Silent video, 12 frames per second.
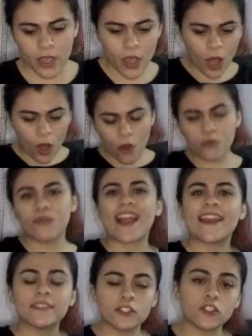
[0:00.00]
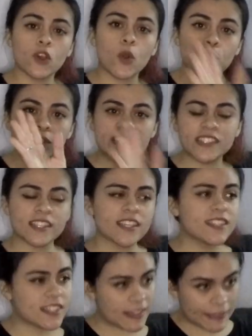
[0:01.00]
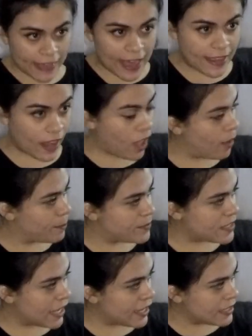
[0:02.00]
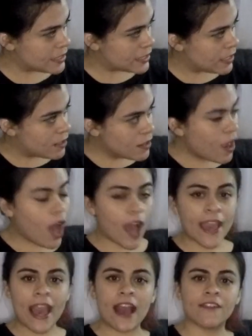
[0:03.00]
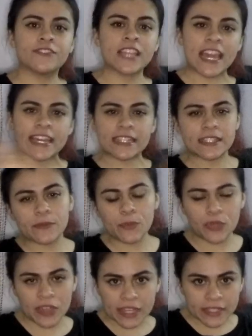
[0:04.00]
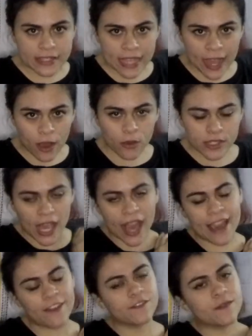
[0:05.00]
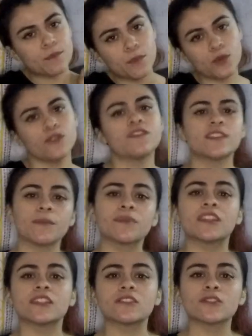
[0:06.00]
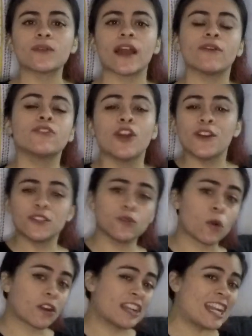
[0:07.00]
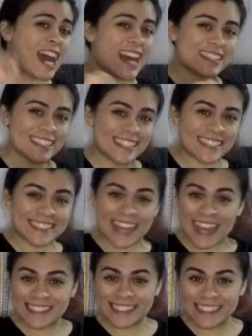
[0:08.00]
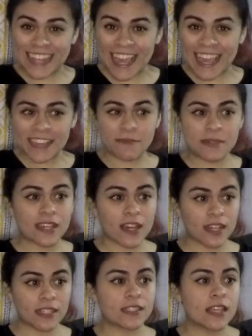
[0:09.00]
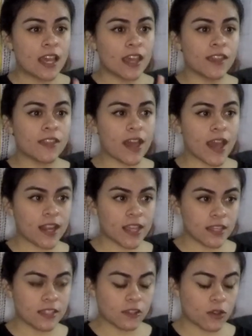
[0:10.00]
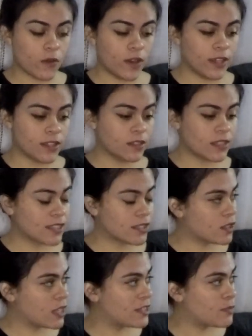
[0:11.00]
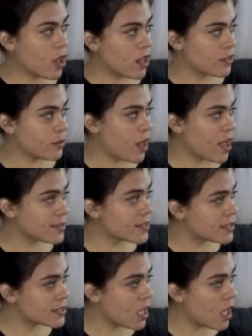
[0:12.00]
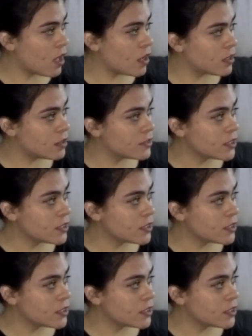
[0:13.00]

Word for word: Alright, so since that update, I have taken some things out. I have moved some things around. You are not seeing that today because that is going that's that's part of the process of